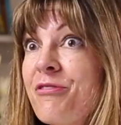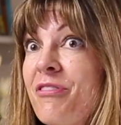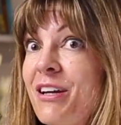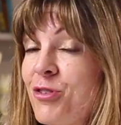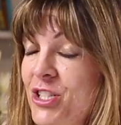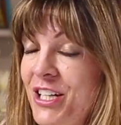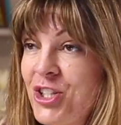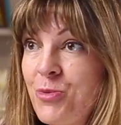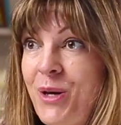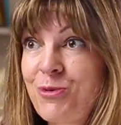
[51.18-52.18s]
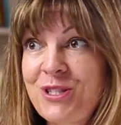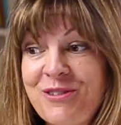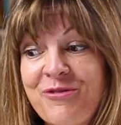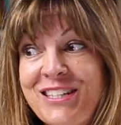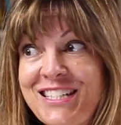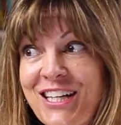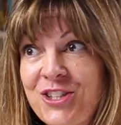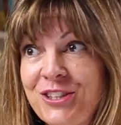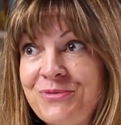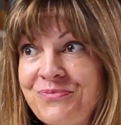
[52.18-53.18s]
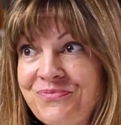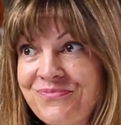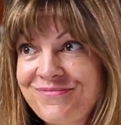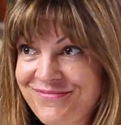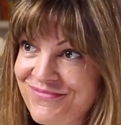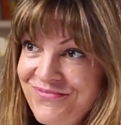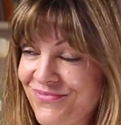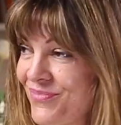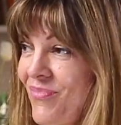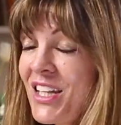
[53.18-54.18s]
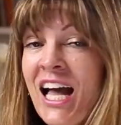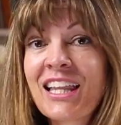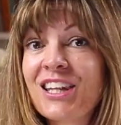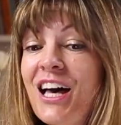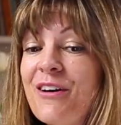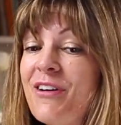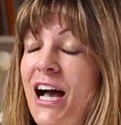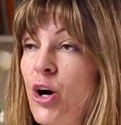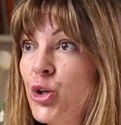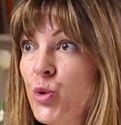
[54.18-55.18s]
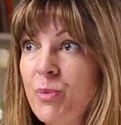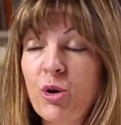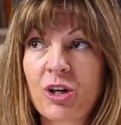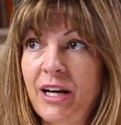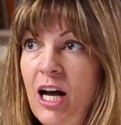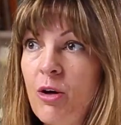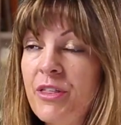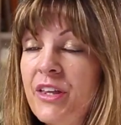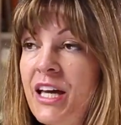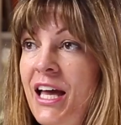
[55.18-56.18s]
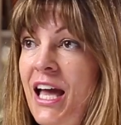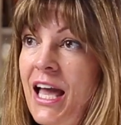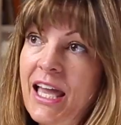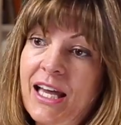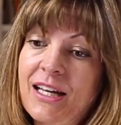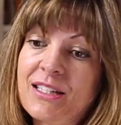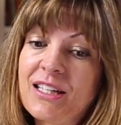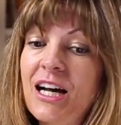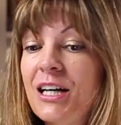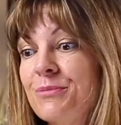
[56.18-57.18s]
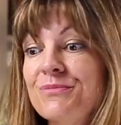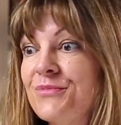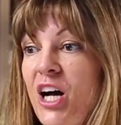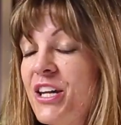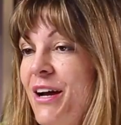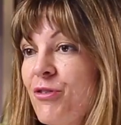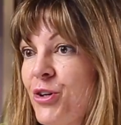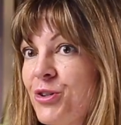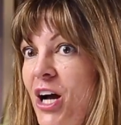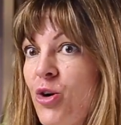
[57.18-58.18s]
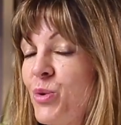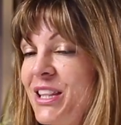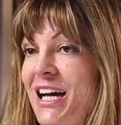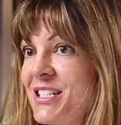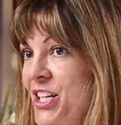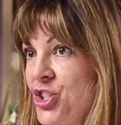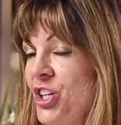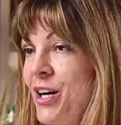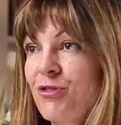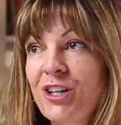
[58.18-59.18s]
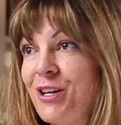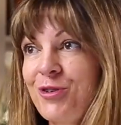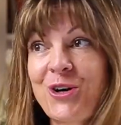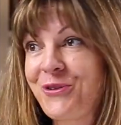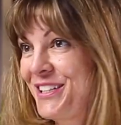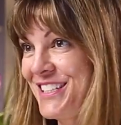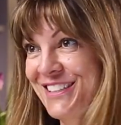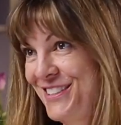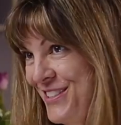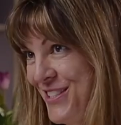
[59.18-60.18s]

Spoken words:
My favorite section of the paper is the fit section. I love how you report on health, and I'll read that section cover to cover always.